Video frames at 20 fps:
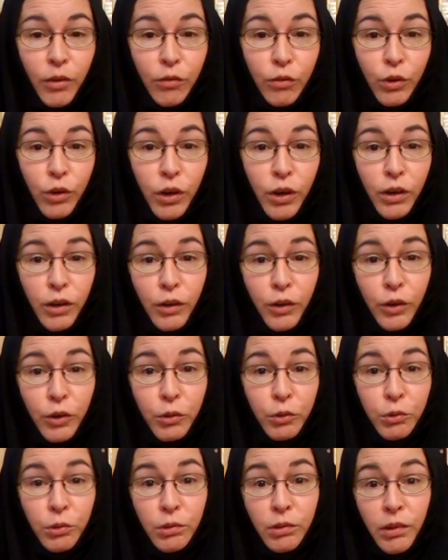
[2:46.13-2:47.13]
for
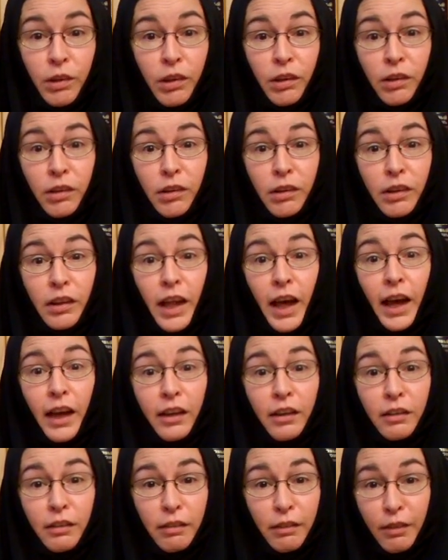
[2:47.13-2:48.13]
you
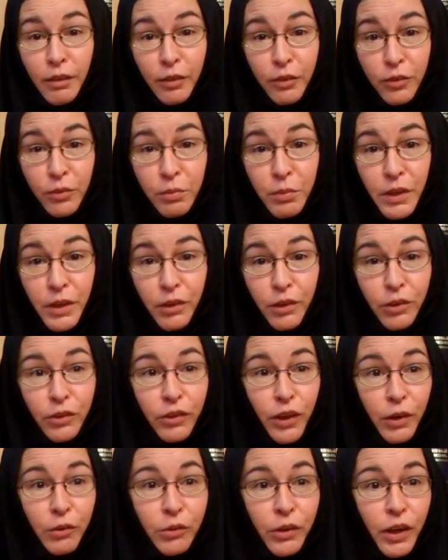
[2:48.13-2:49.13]
Latin
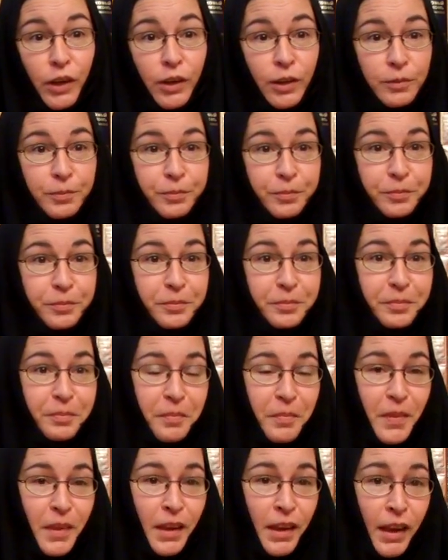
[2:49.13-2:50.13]
speakers out there.
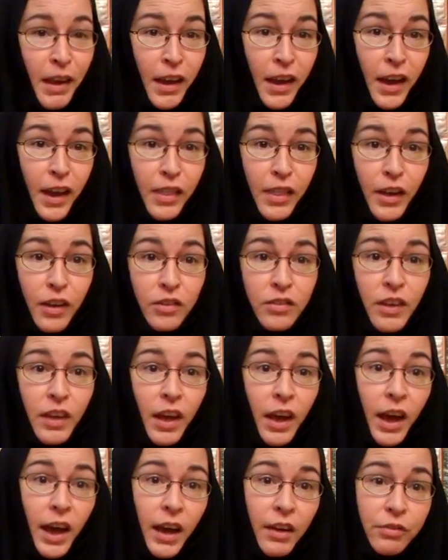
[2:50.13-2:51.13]
Thus,
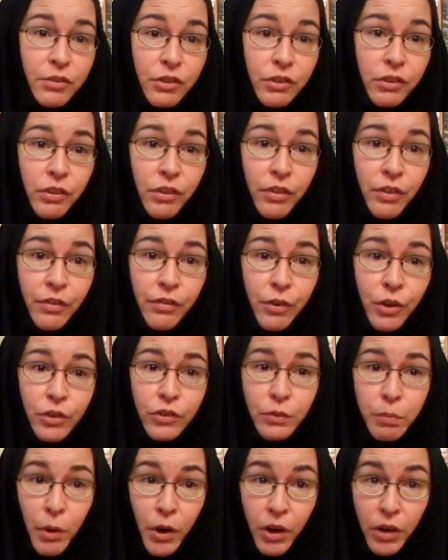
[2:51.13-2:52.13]
after the
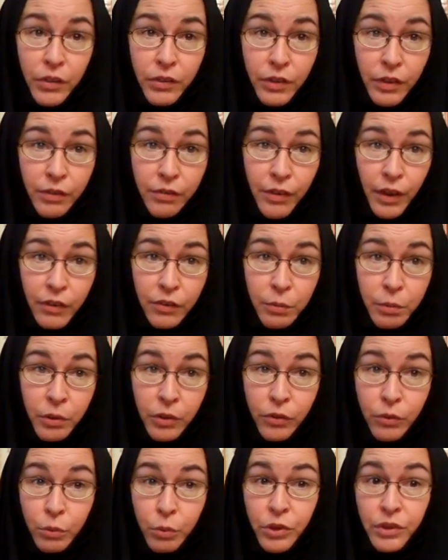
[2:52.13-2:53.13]
first parts of
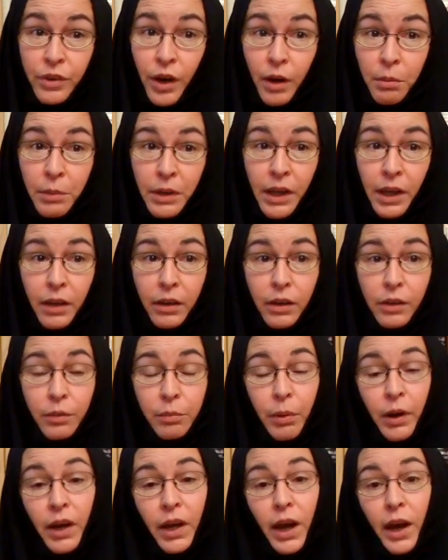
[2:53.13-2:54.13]
Vespers were
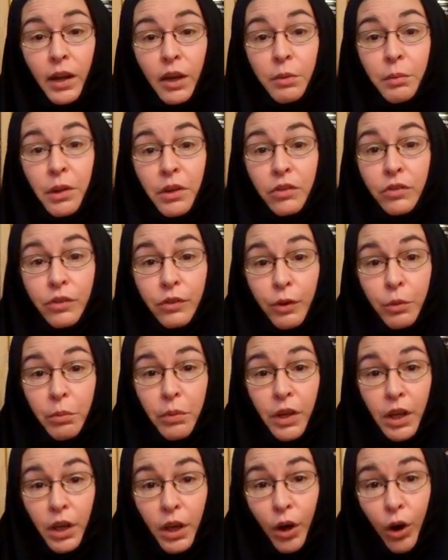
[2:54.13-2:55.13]
dominated by elements from
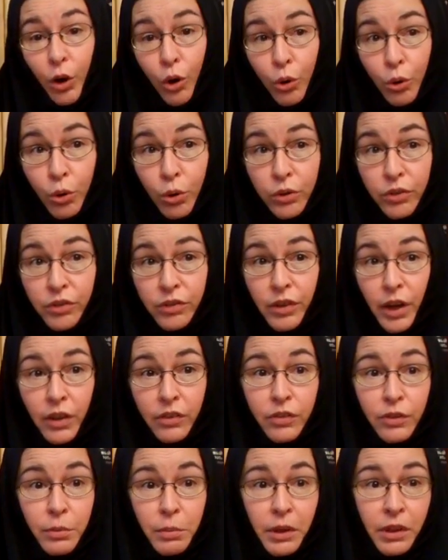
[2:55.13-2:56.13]
the Old
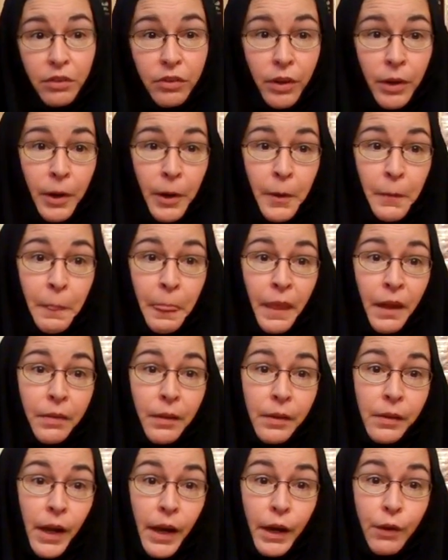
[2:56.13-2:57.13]
Testament,
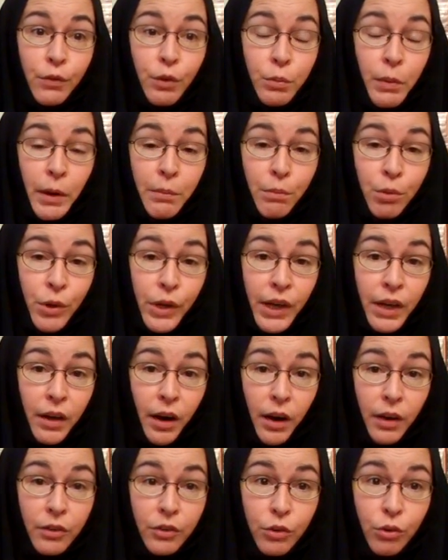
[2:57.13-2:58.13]
like remembering
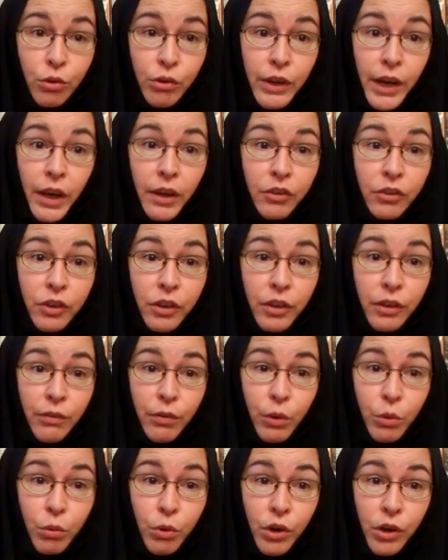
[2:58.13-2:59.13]
God's creation
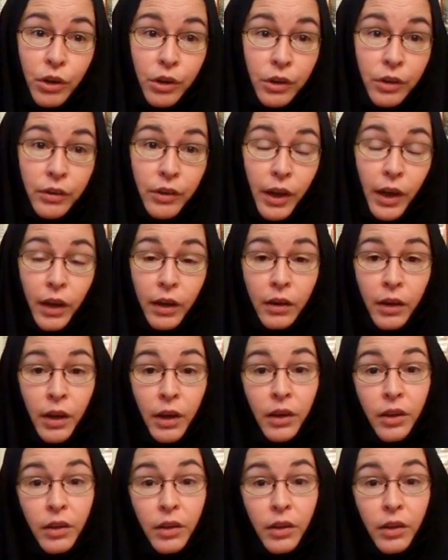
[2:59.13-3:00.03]
of the world and